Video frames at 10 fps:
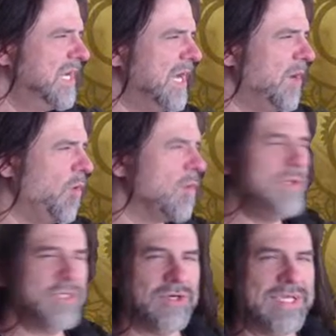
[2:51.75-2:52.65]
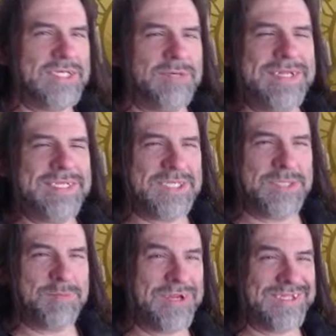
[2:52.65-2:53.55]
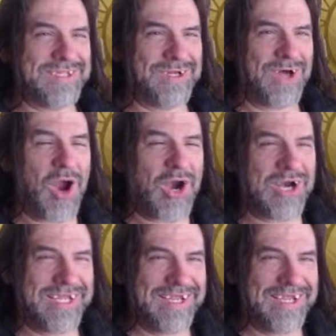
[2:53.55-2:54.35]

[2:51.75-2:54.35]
or musical instruments, just putting a little art